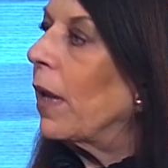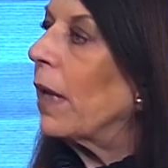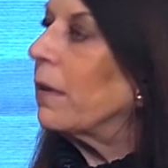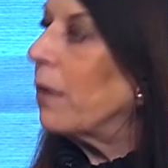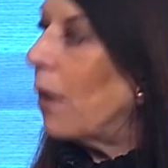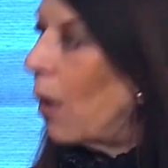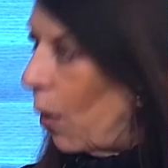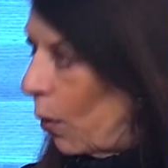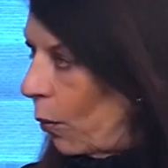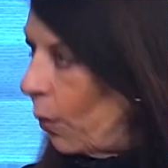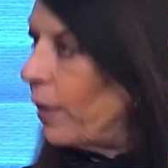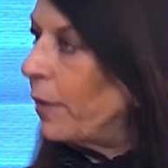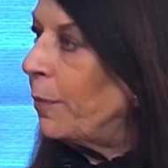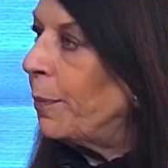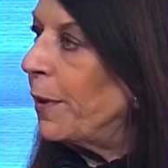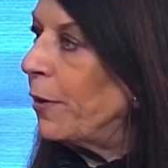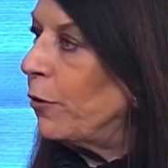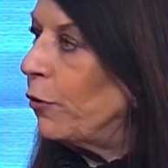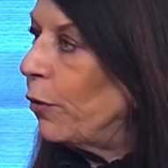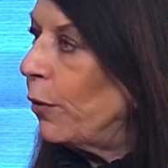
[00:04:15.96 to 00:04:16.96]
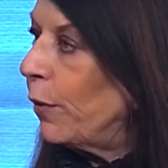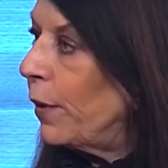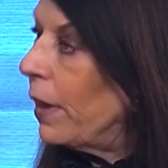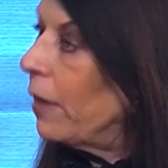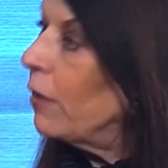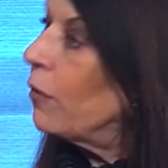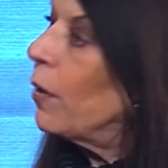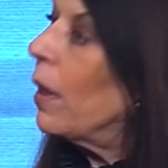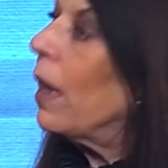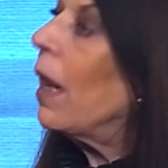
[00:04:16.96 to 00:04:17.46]
That's always been true in
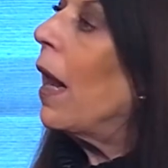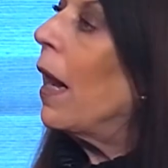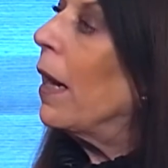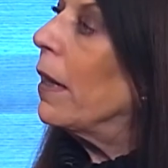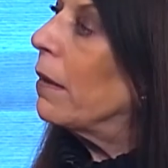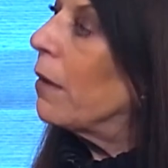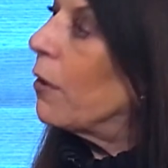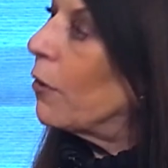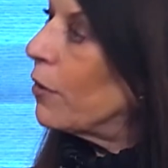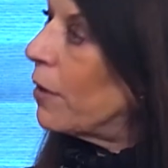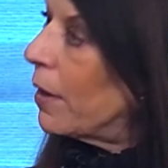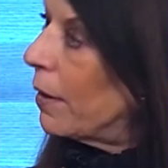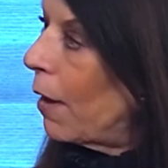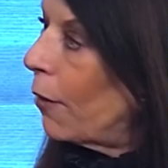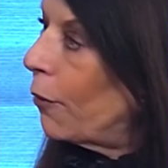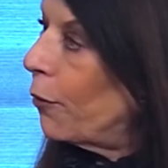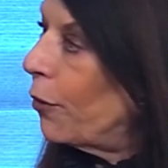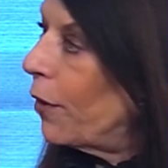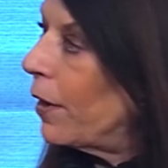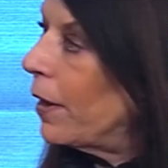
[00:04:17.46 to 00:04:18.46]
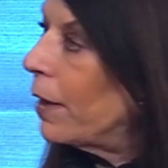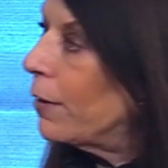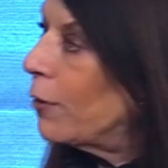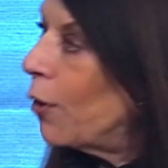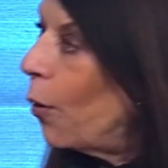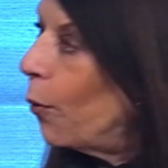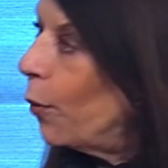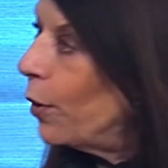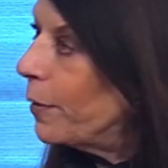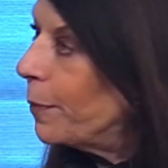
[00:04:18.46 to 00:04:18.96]
Israel, and there's another thing that's
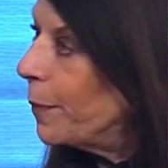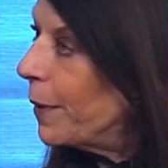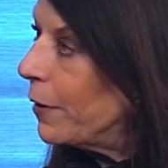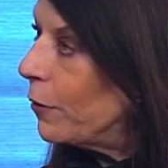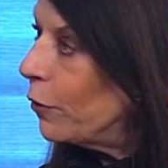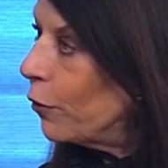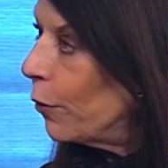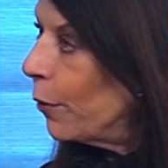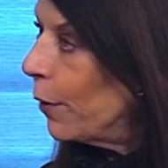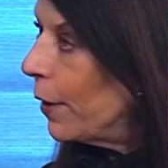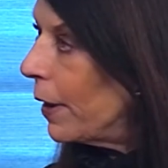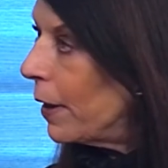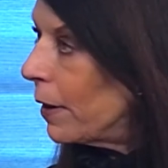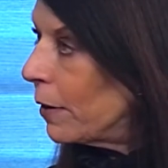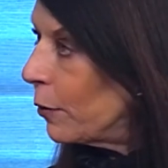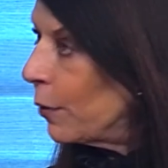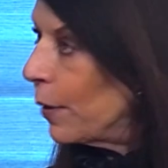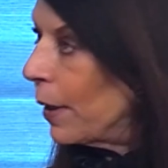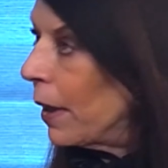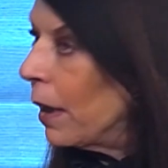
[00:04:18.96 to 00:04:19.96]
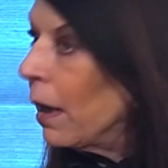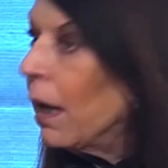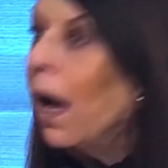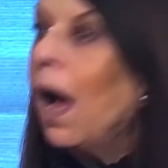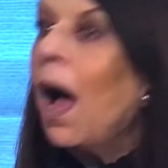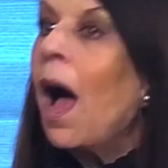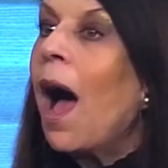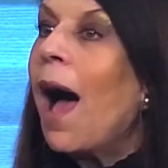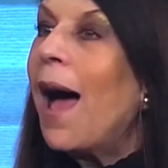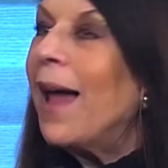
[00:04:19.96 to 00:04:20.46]
always been true in Israel.
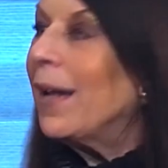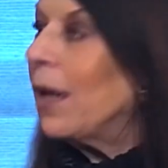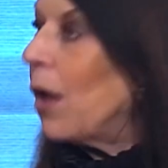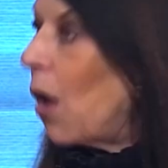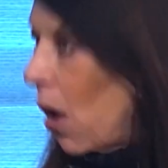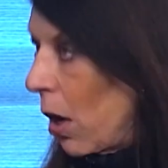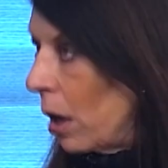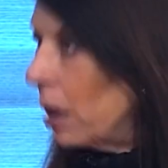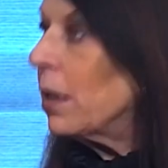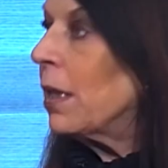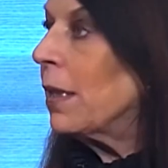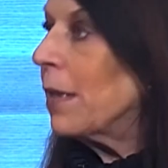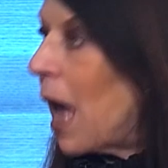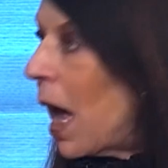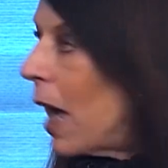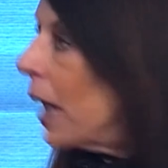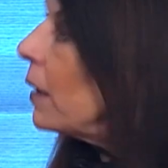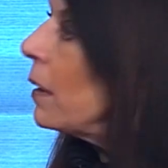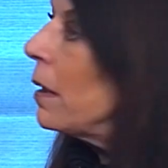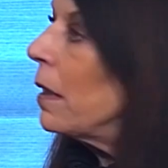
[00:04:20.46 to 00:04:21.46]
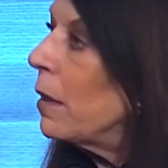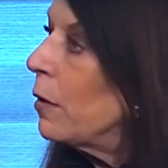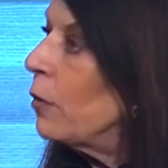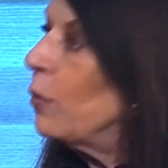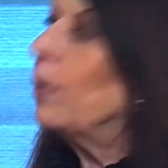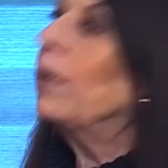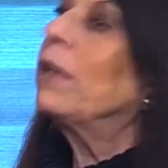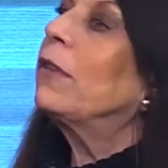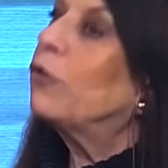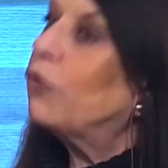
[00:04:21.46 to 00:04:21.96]
Alongside
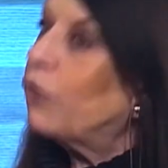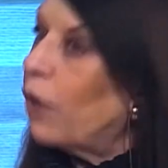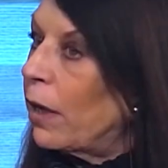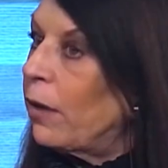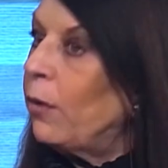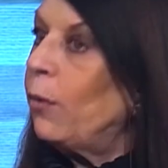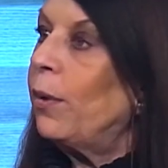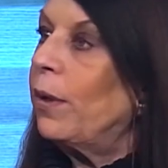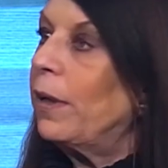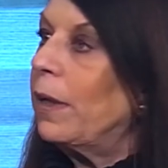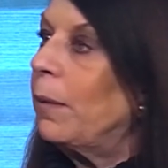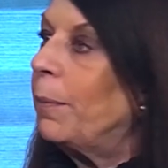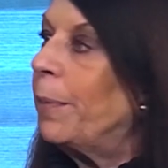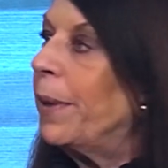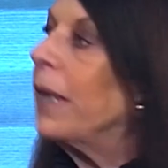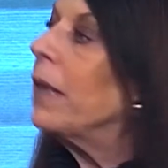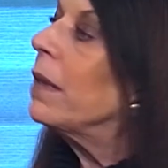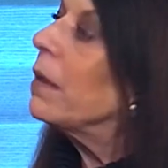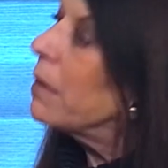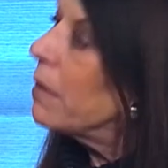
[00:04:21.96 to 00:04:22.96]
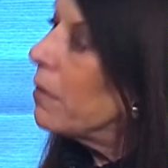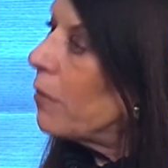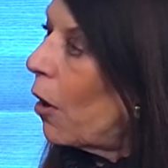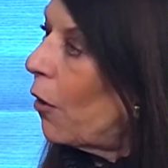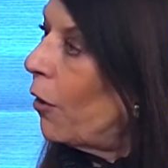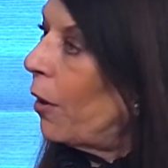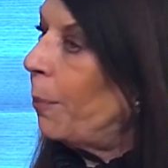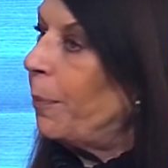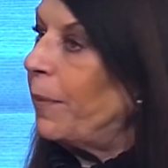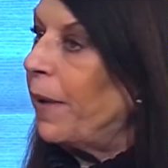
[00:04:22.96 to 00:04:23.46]
Israel's genuinely being the
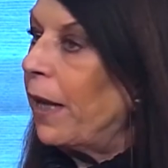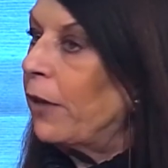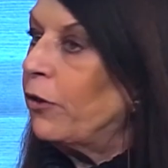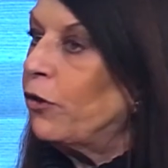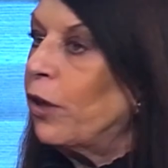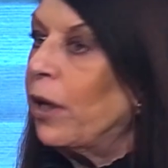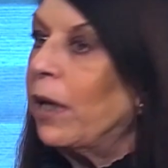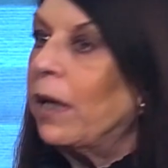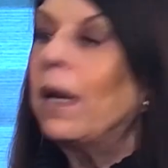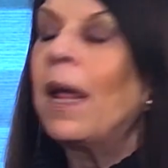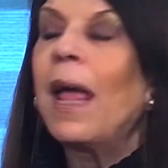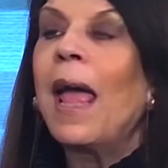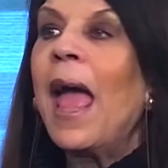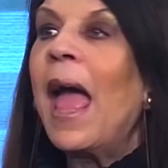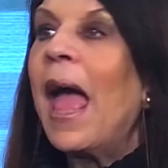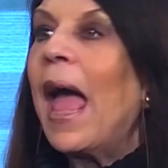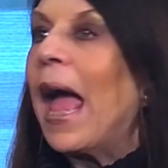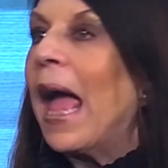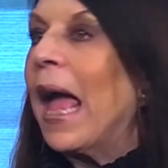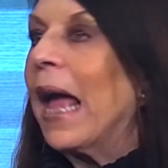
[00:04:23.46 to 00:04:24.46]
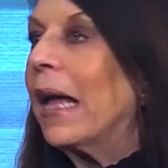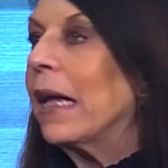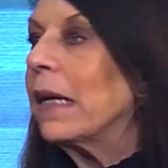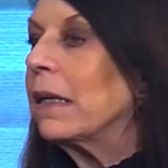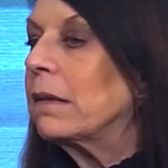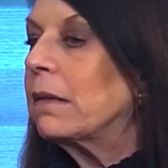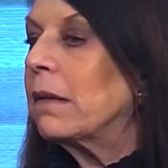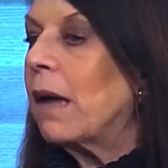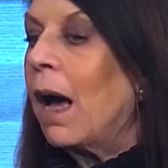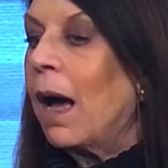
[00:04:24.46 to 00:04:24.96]
startup nation
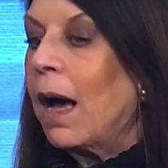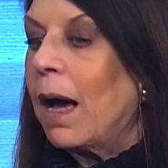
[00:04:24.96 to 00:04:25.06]
and